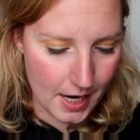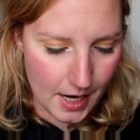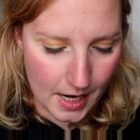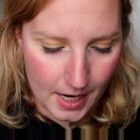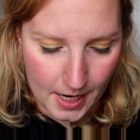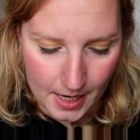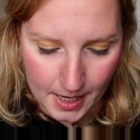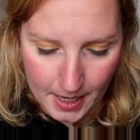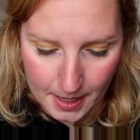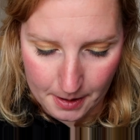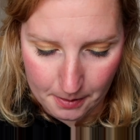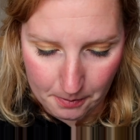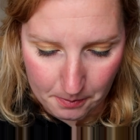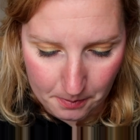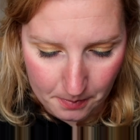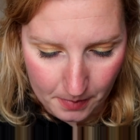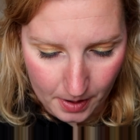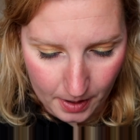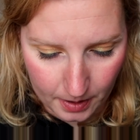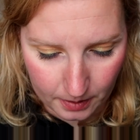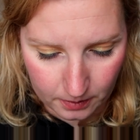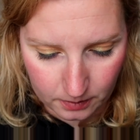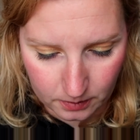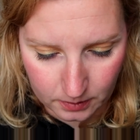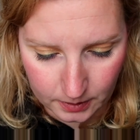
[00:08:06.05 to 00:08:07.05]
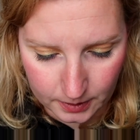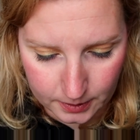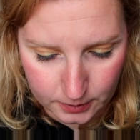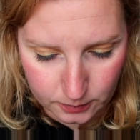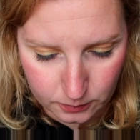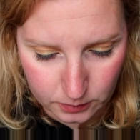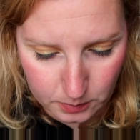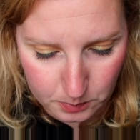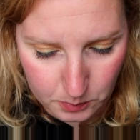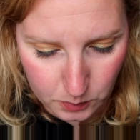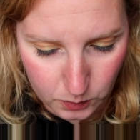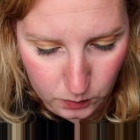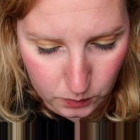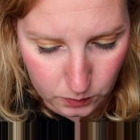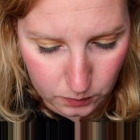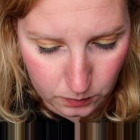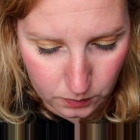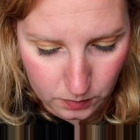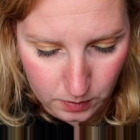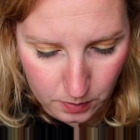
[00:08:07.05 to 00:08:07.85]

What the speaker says: Let's remove